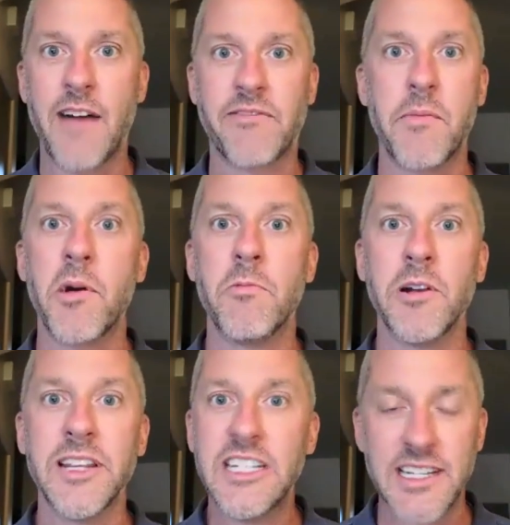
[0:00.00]
from a
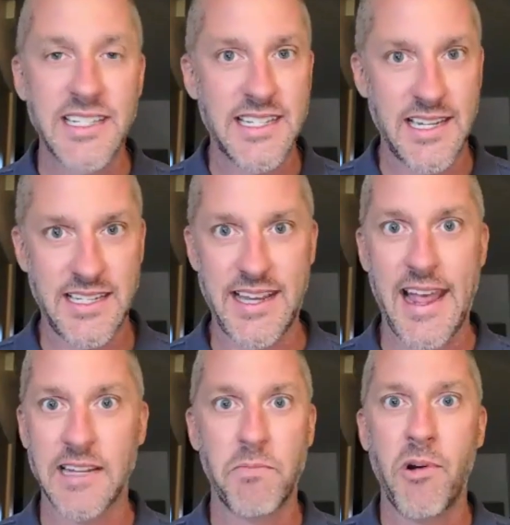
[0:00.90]
religious
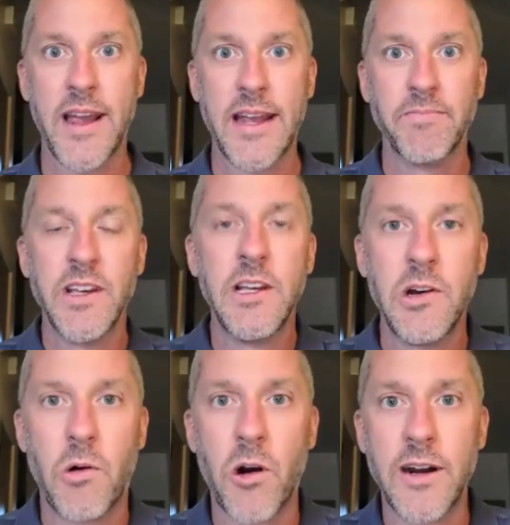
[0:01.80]
standpoint
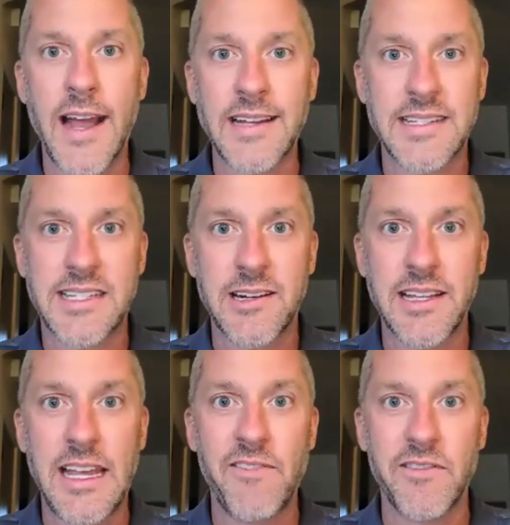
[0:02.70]
or
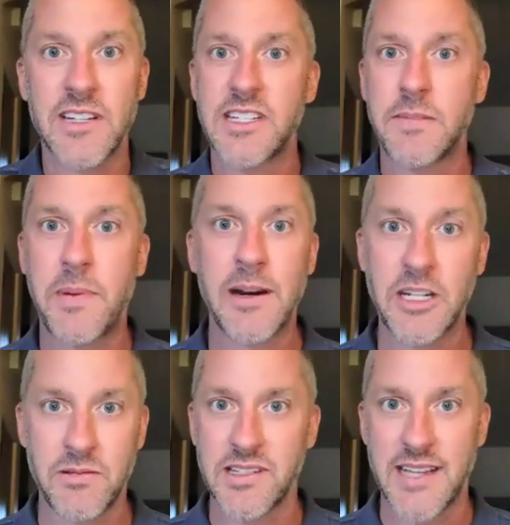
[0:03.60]
necessarily even a
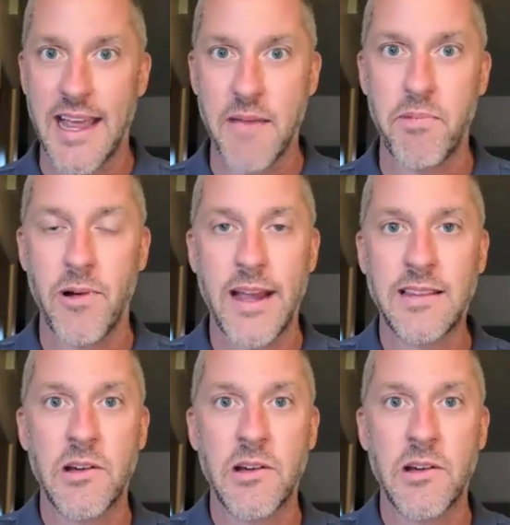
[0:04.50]
spiritual standpoint.